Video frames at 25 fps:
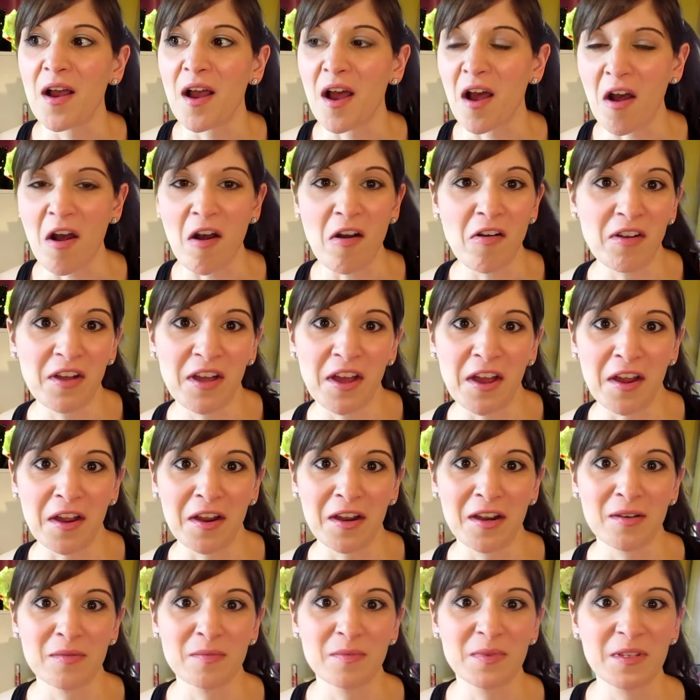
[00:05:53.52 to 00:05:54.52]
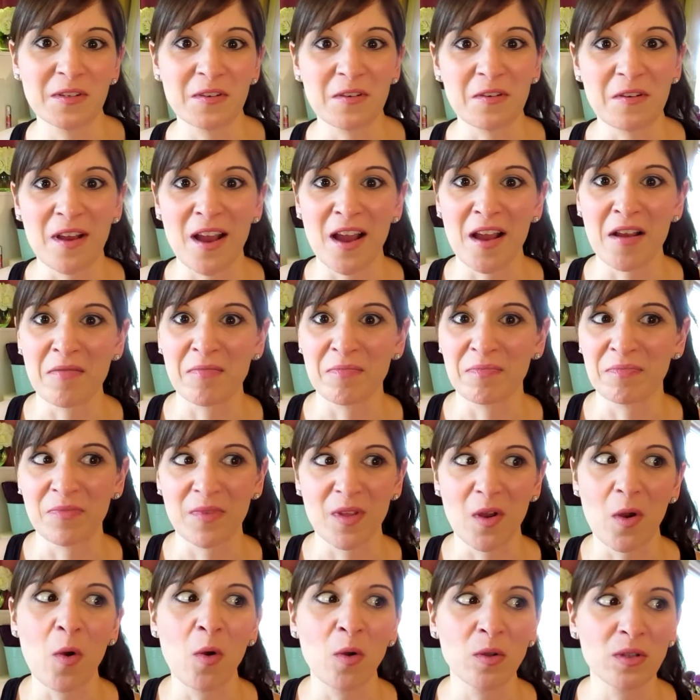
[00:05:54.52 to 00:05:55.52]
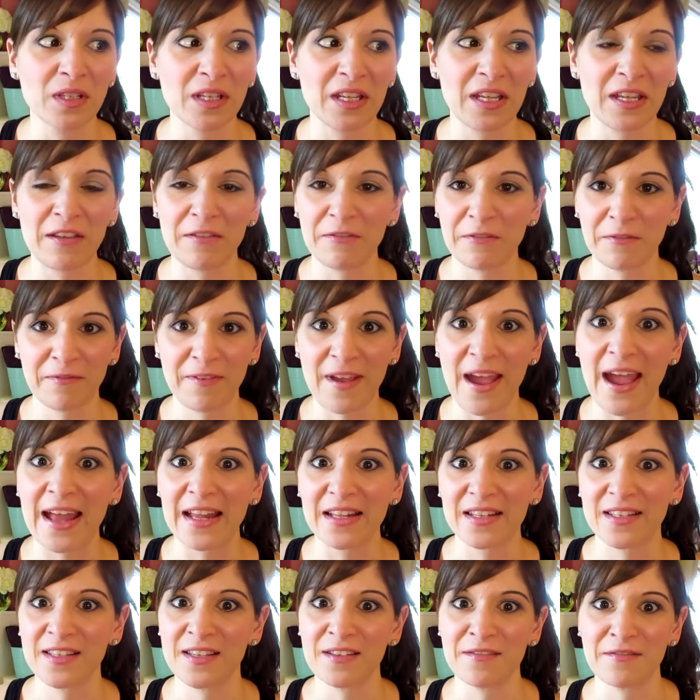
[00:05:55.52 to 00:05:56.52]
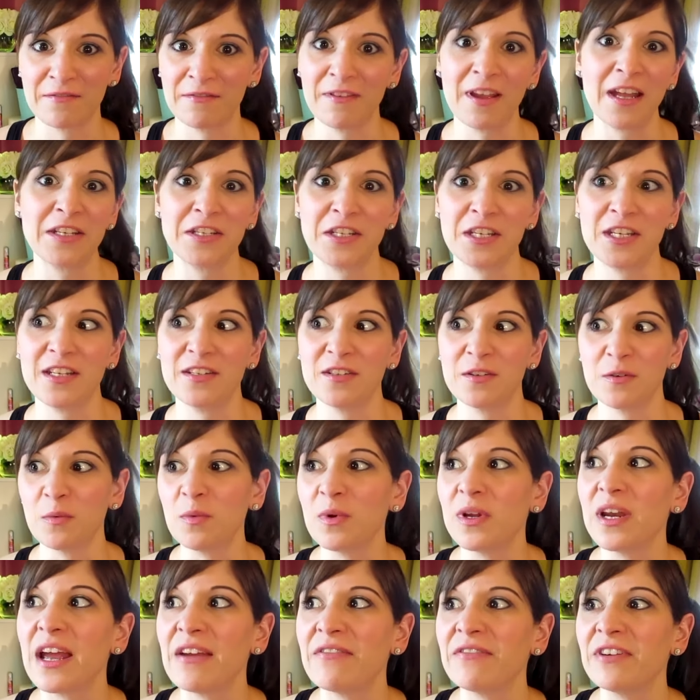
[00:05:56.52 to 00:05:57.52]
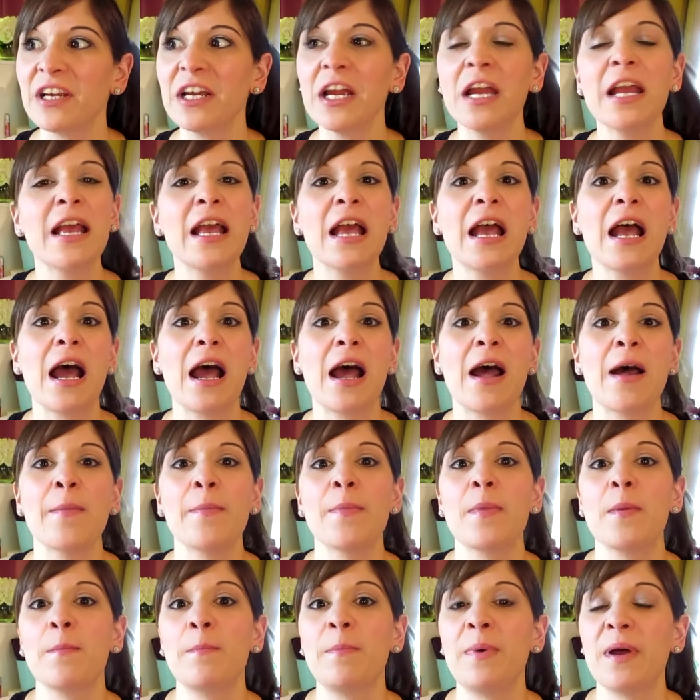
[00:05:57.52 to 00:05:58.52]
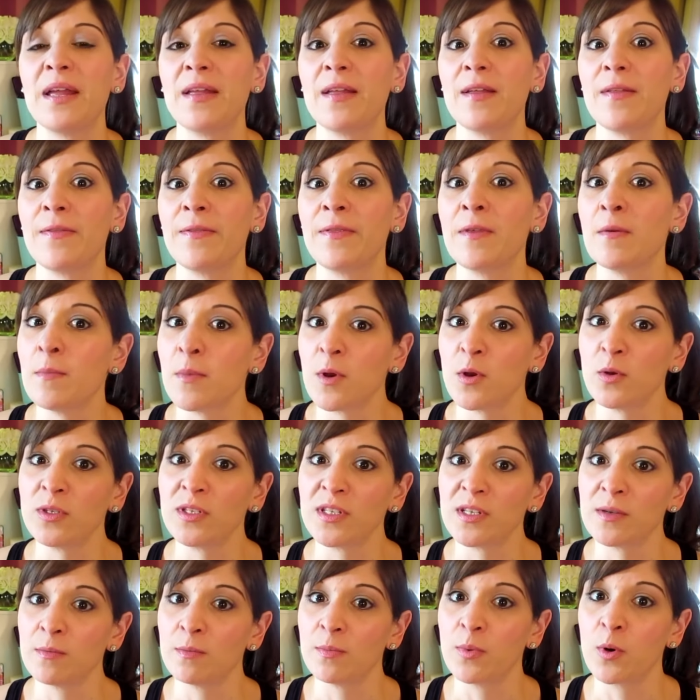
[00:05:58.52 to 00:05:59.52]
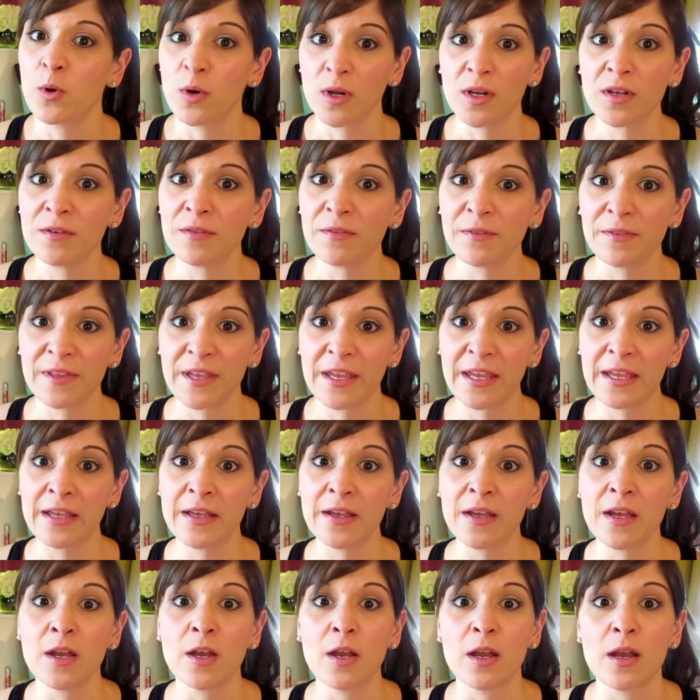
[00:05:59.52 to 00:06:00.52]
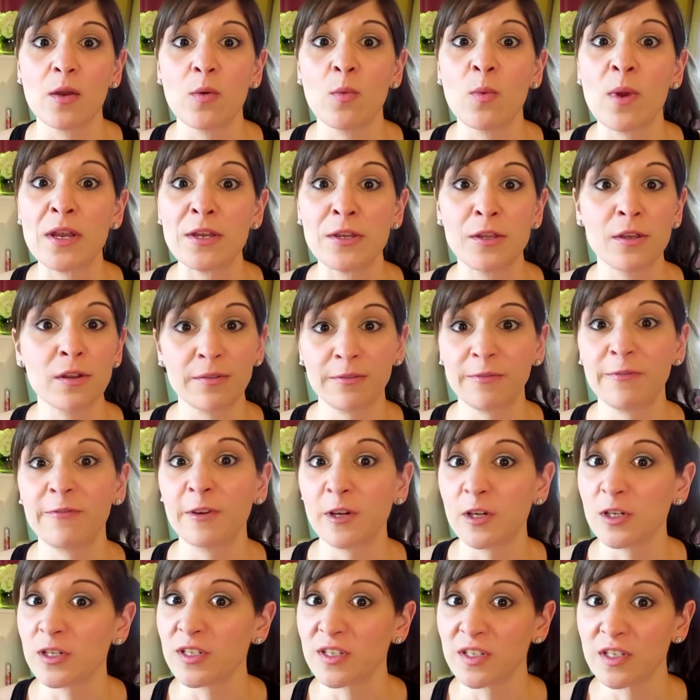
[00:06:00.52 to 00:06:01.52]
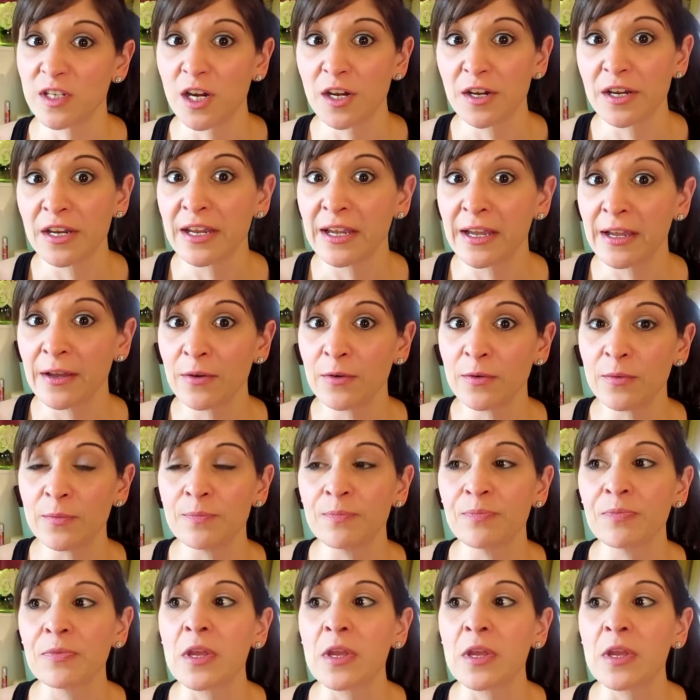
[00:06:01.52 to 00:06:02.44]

all carbs, um, only fats and veggies or whatever. Um, but the most important thing when you're first starting out